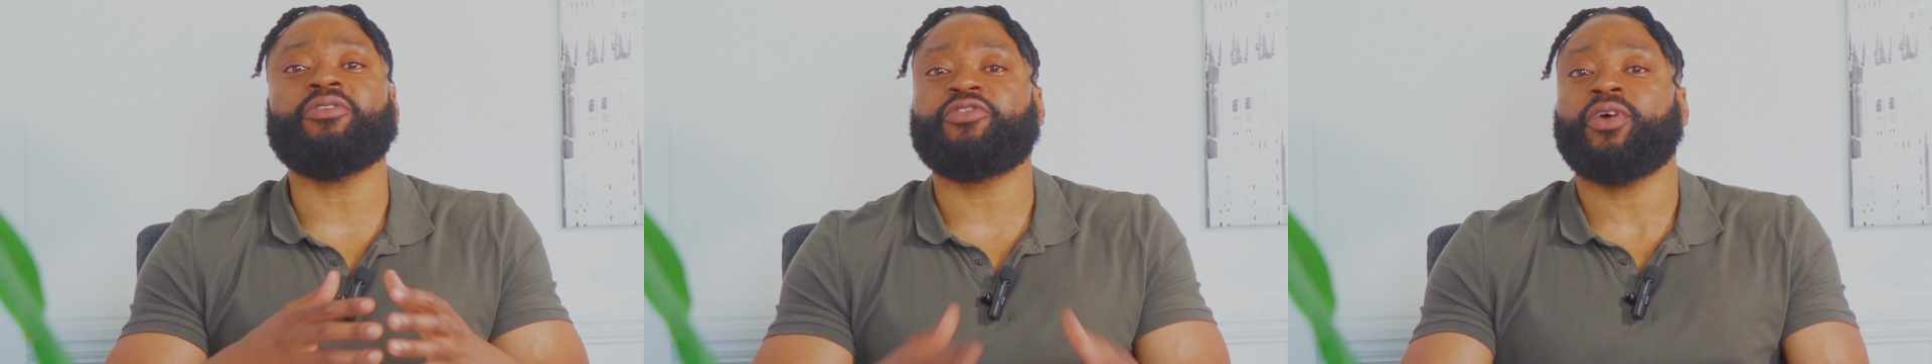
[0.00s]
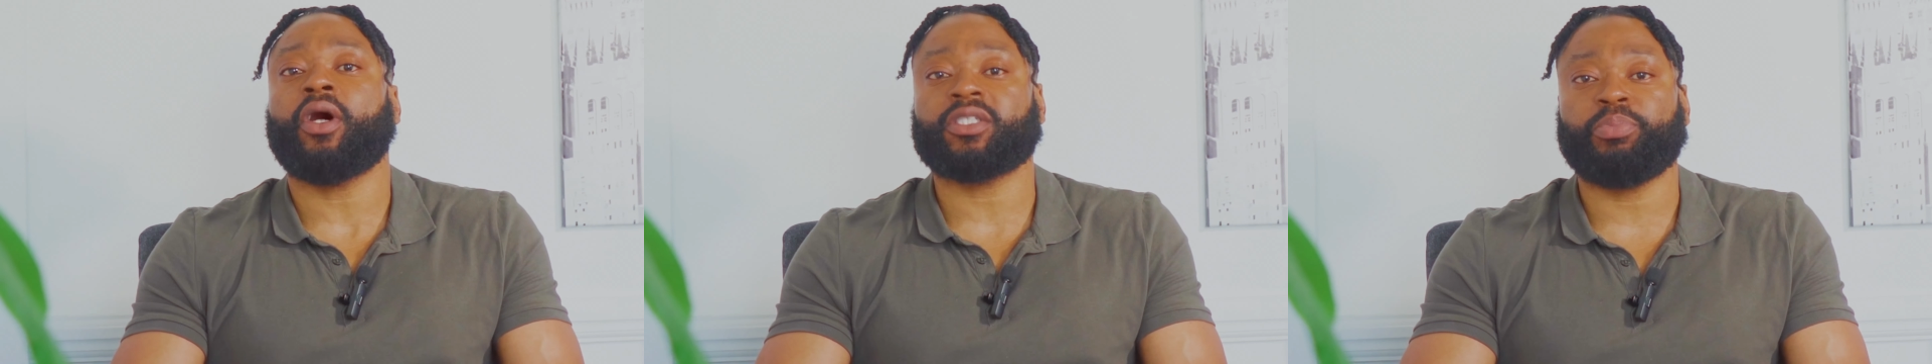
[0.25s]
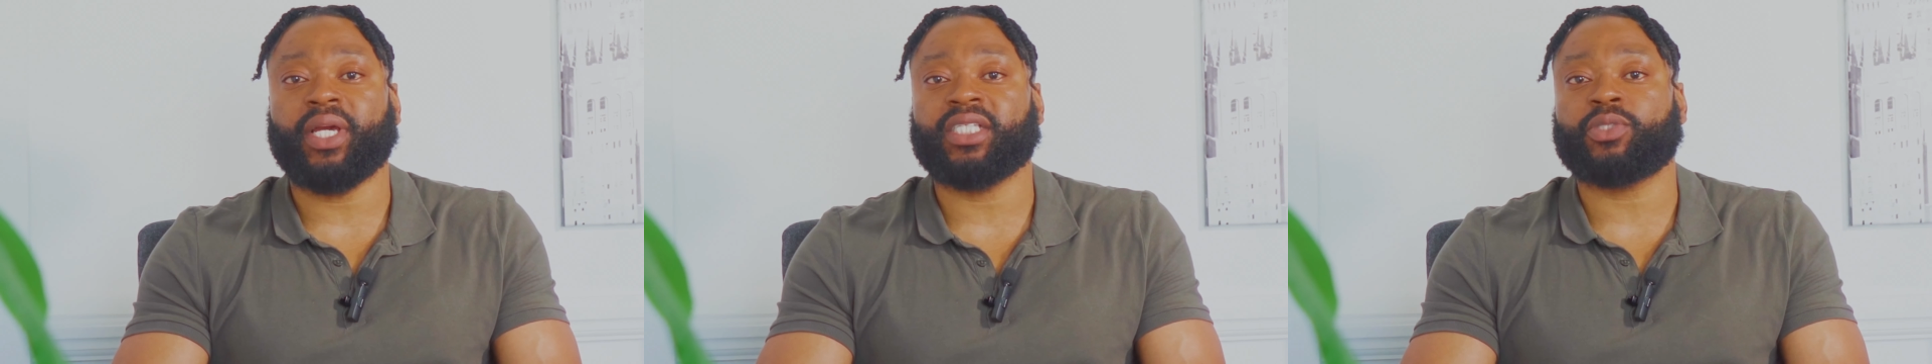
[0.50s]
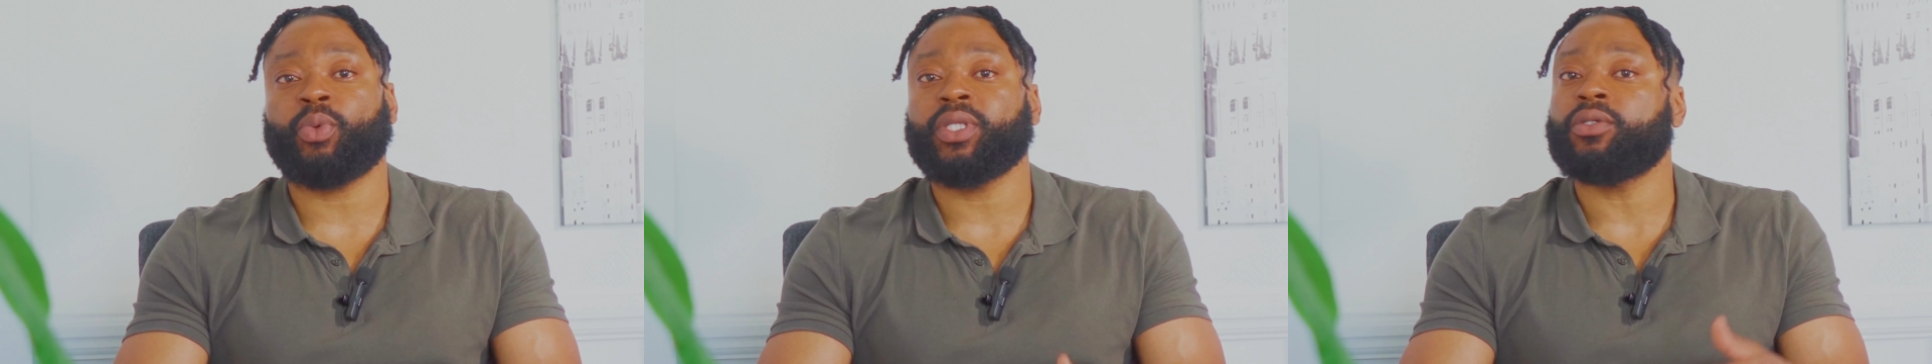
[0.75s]
fast
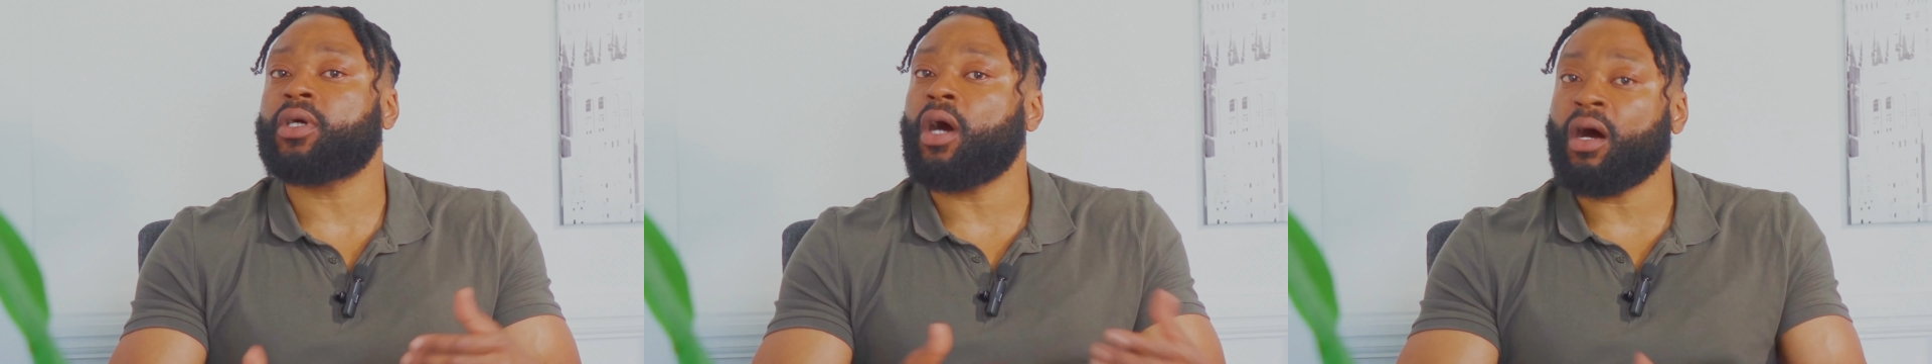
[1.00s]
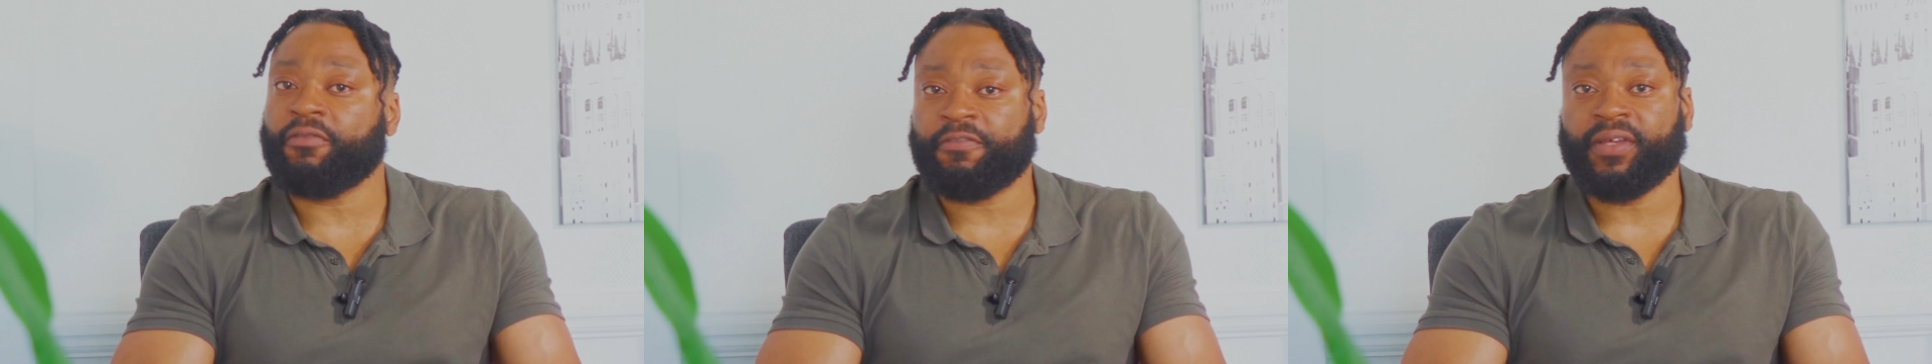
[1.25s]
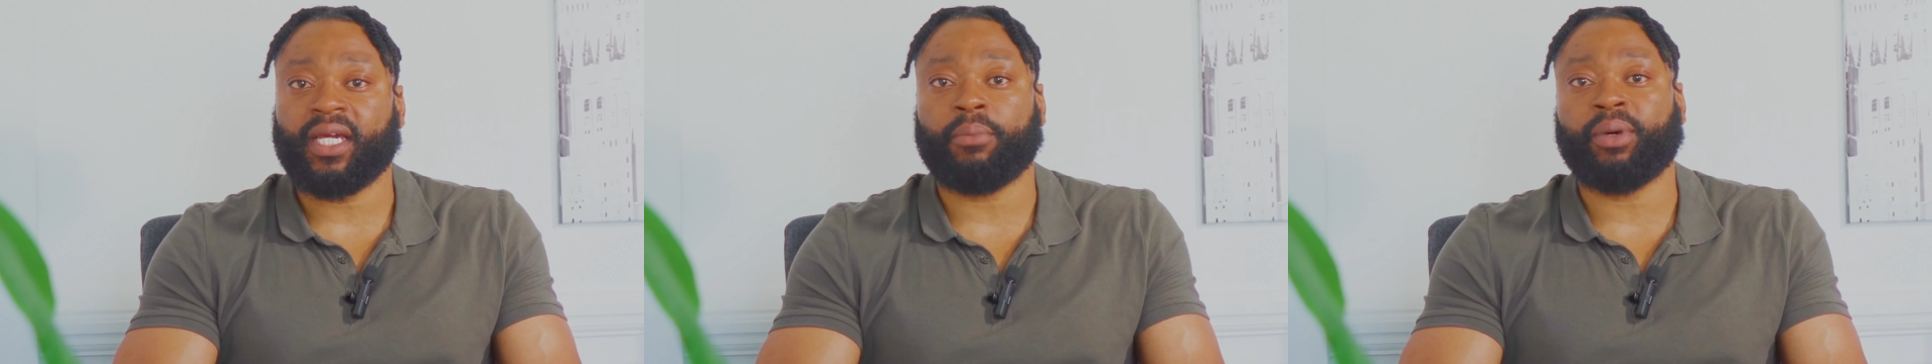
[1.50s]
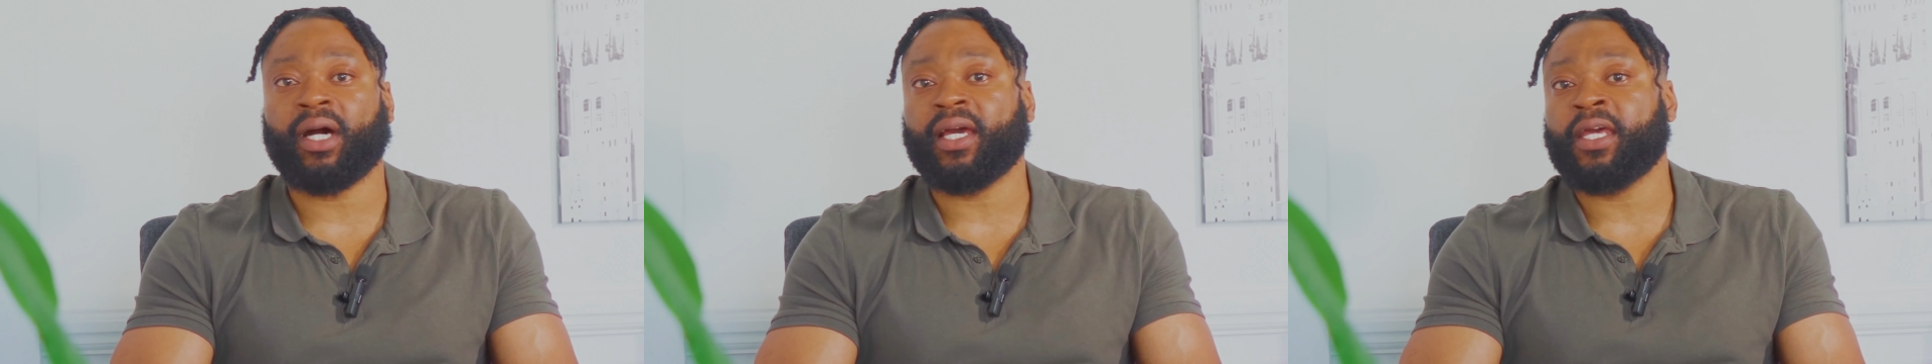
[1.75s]
paced where you can't think
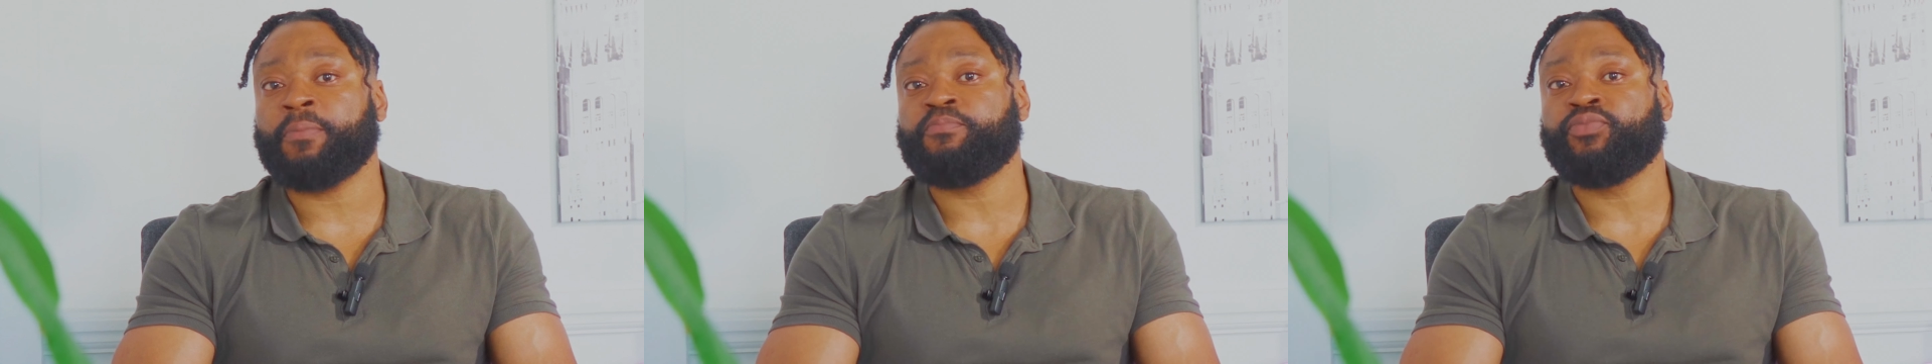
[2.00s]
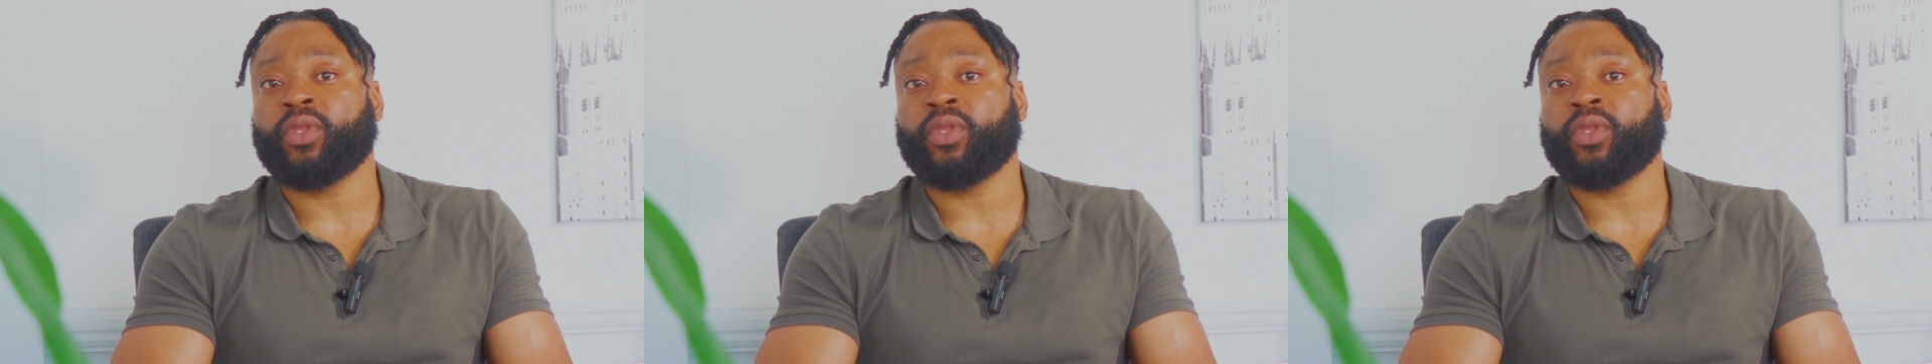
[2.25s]
about it,